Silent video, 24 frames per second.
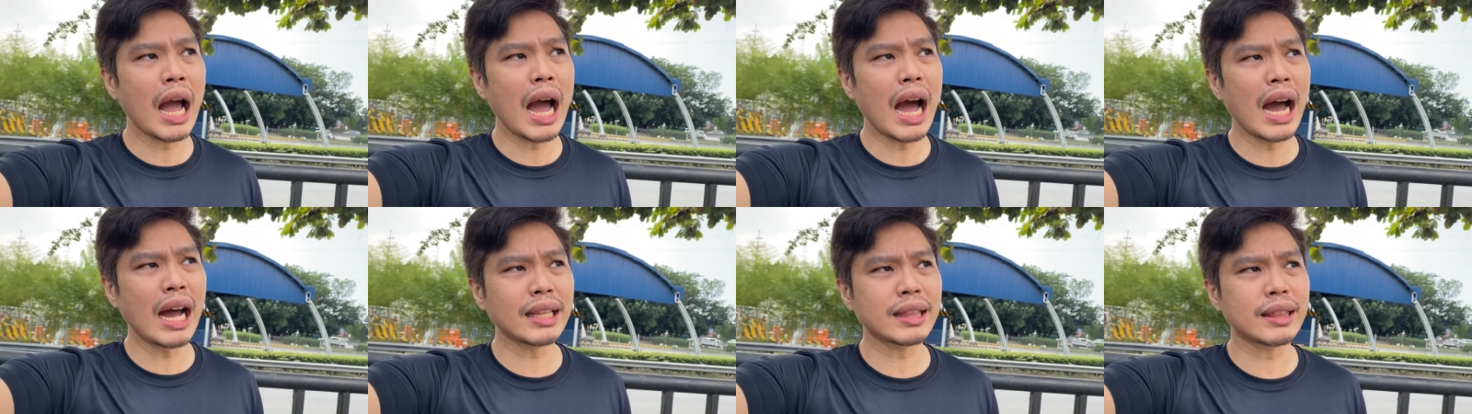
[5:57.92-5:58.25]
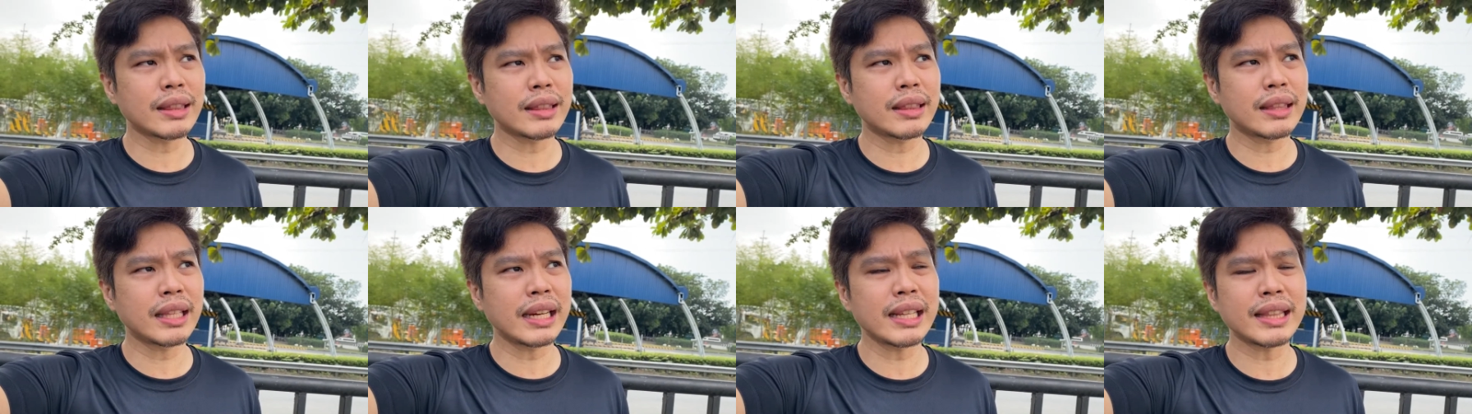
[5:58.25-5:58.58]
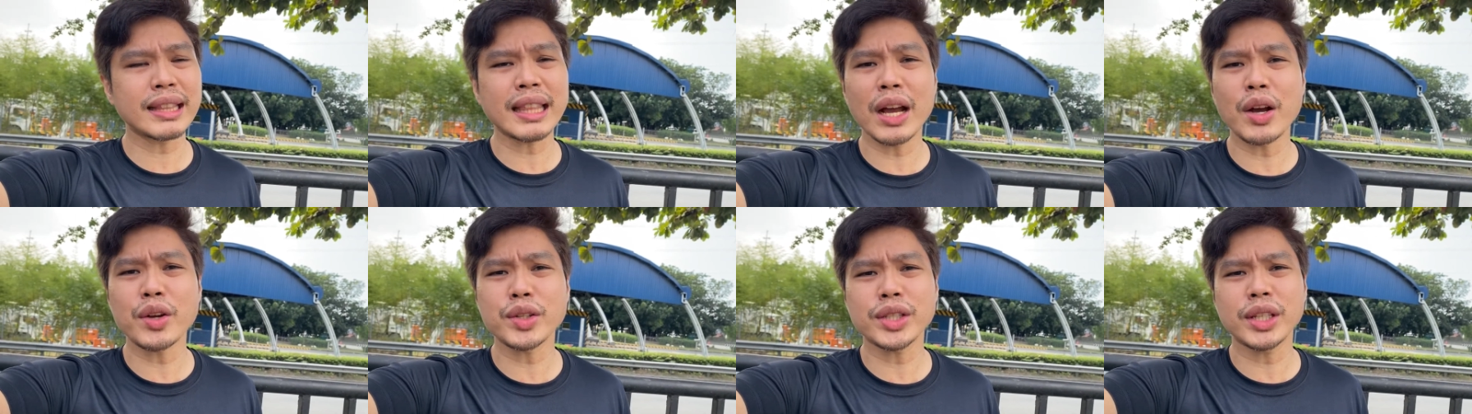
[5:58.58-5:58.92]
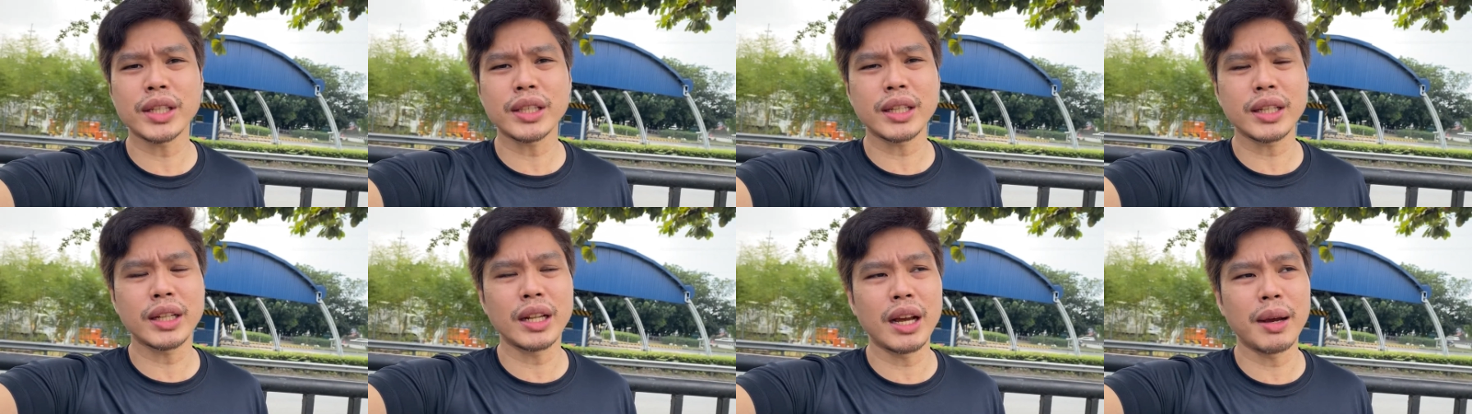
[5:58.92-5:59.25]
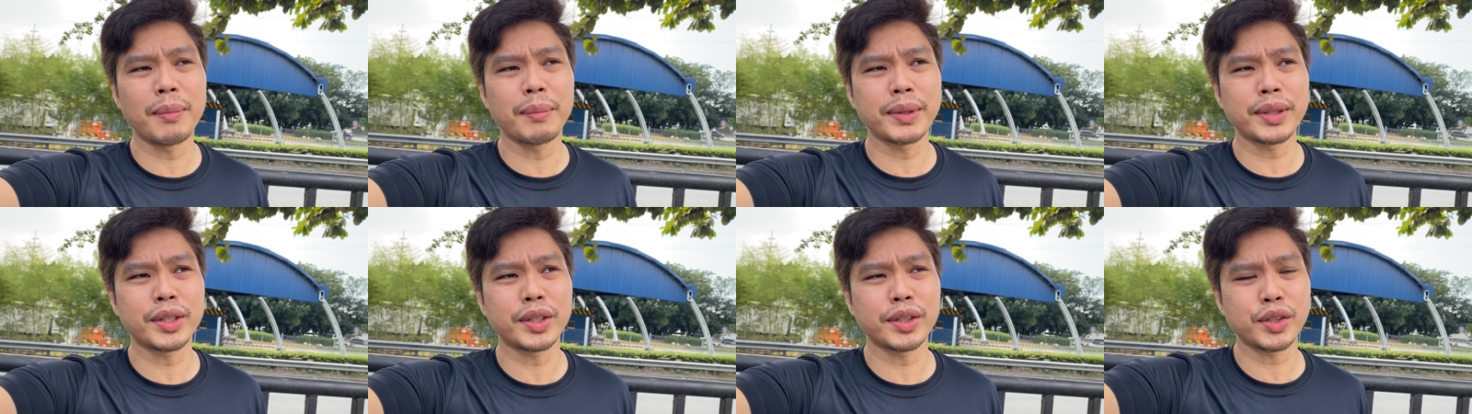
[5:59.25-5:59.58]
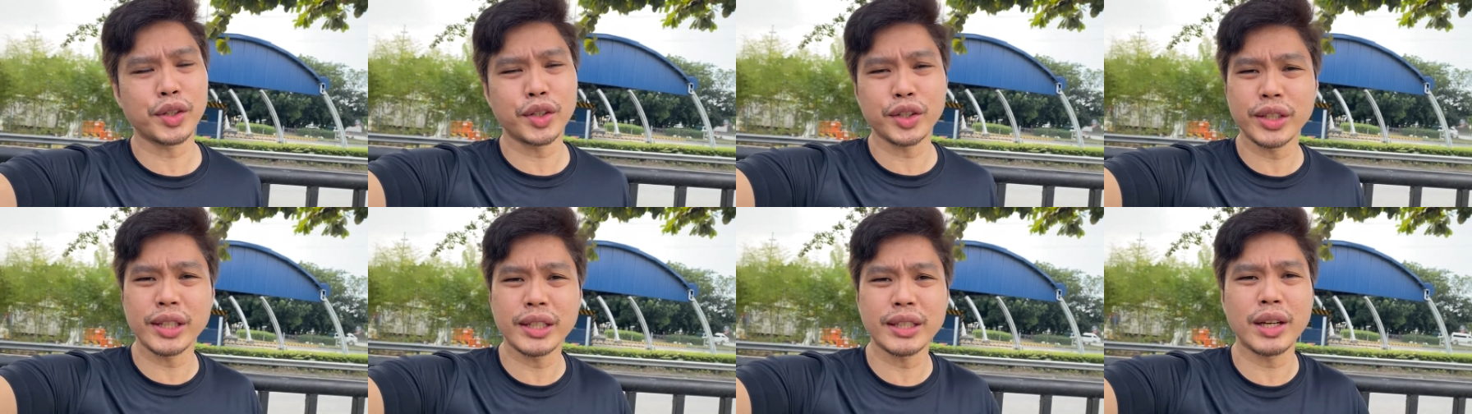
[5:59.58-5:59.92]
at 3,000 kilometers
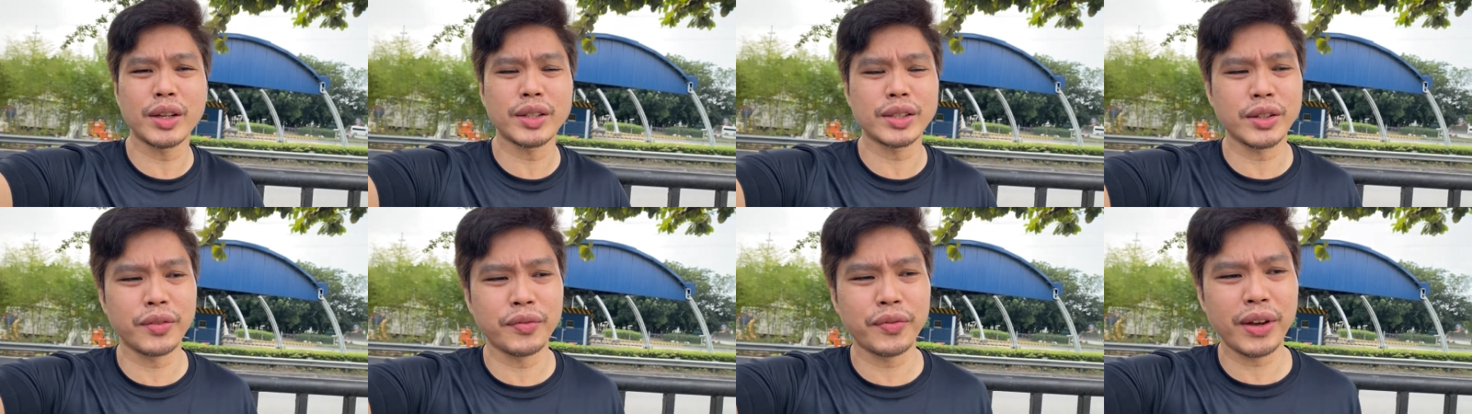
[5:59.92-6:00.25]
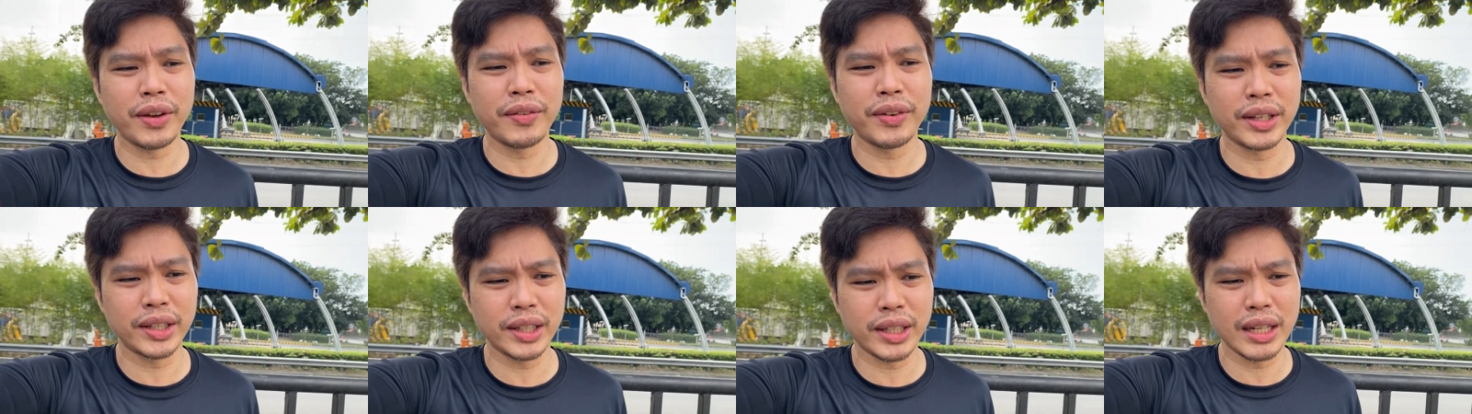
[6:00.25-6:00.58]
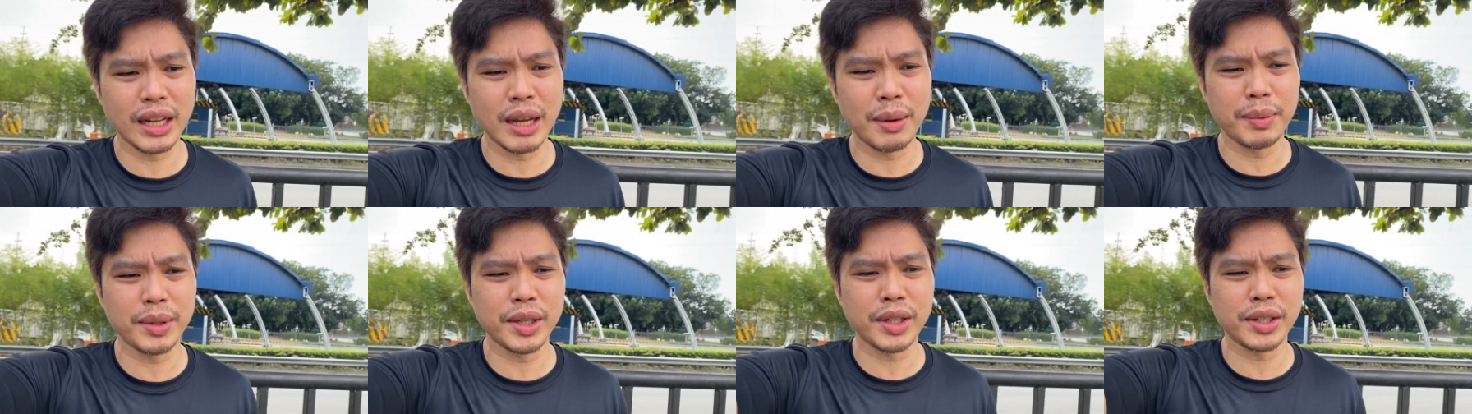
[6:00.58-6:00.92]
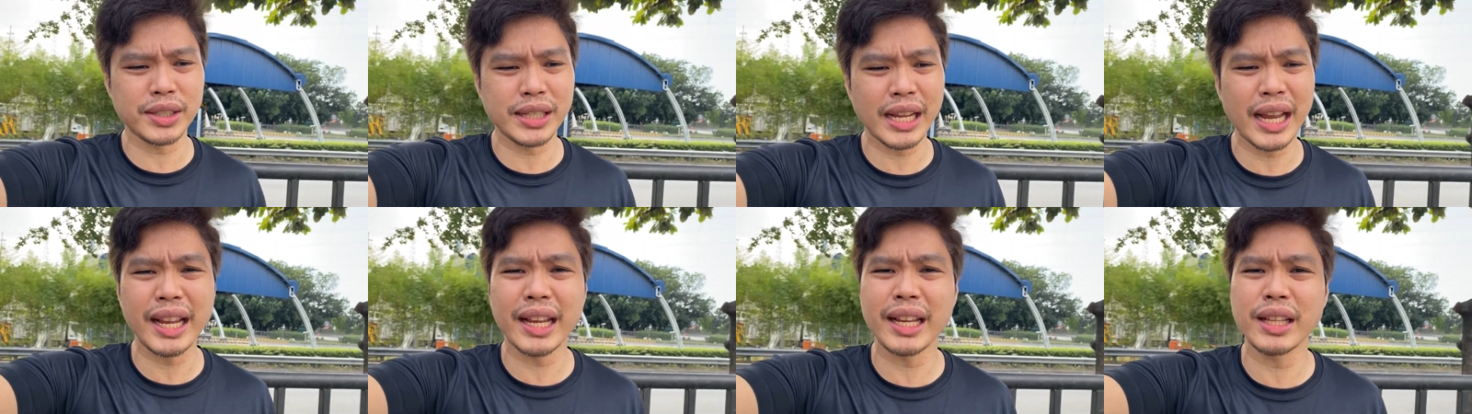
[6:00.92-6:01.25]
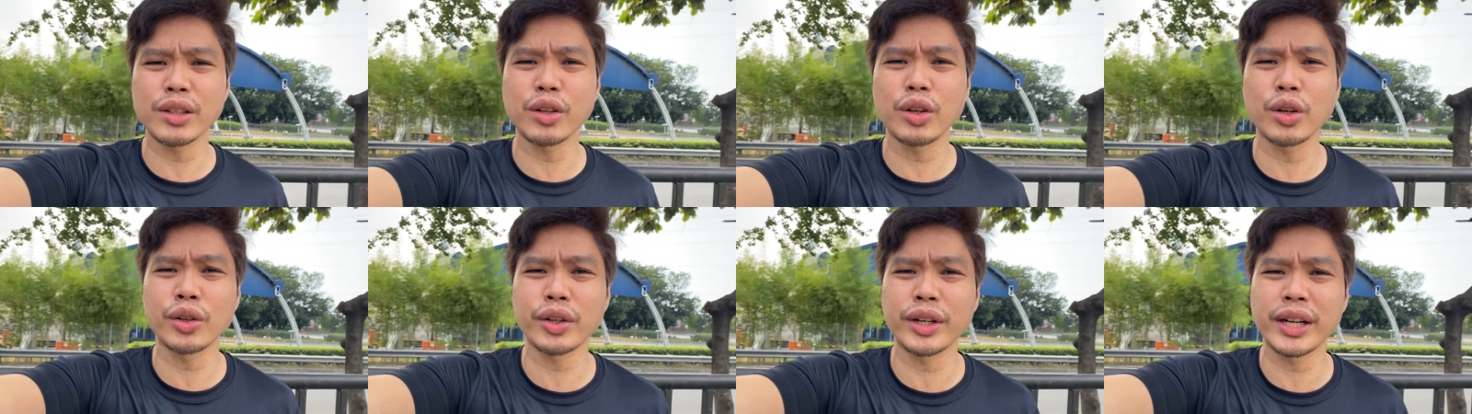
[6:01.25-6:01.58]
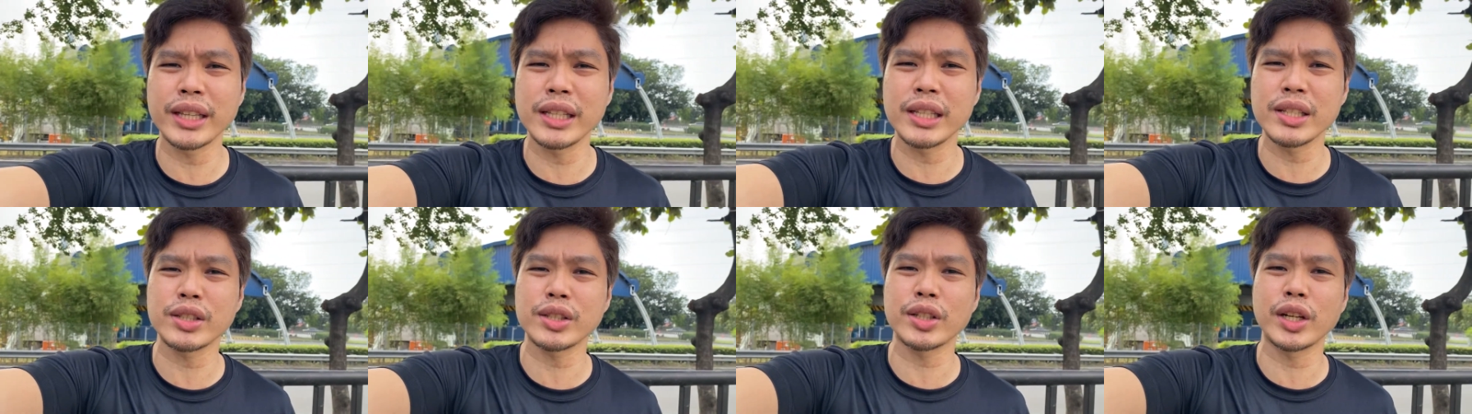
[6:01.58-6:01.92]
or 3,500 kilometers, I can
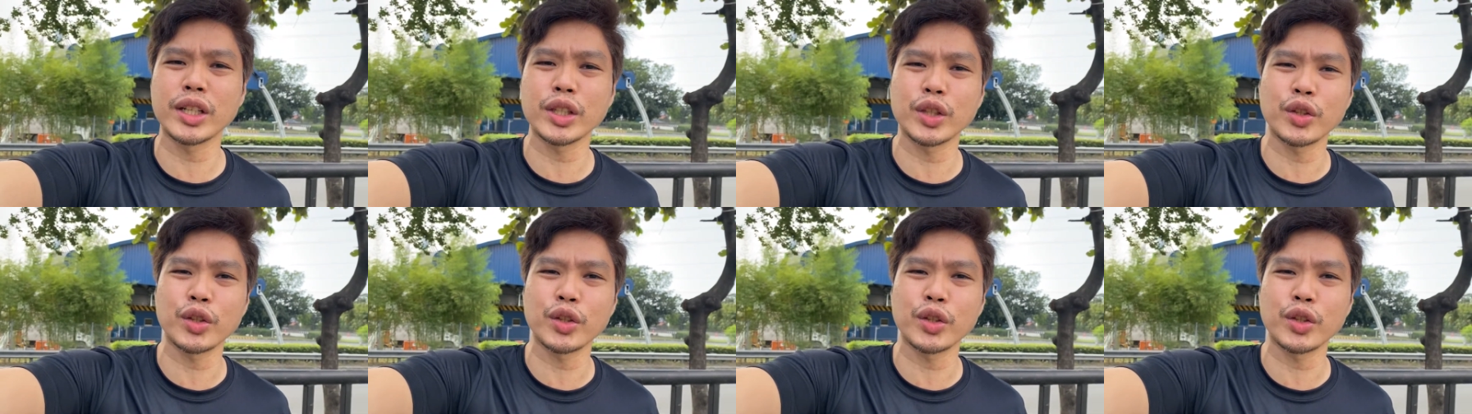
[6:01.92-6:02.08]
already start